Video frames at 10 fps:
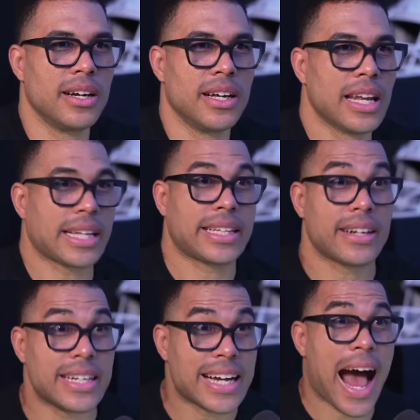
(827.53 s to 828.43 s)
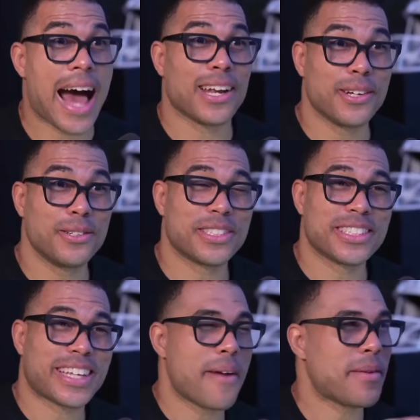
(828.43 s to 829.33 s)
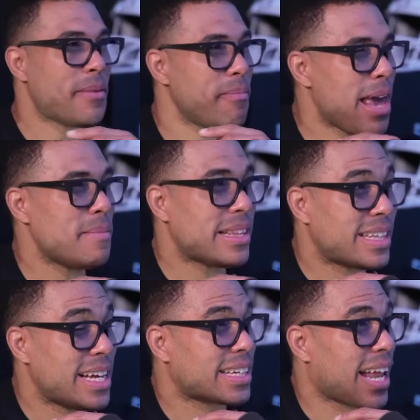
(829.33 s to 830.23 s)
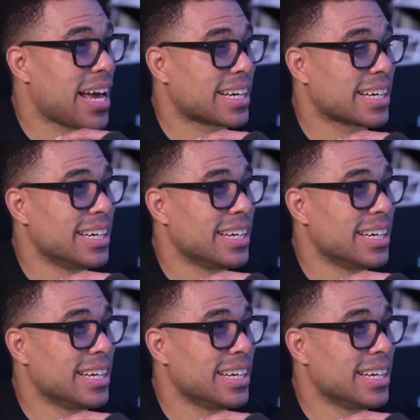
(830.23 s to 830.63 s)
Like, they're not losing this game. And it made me think, like,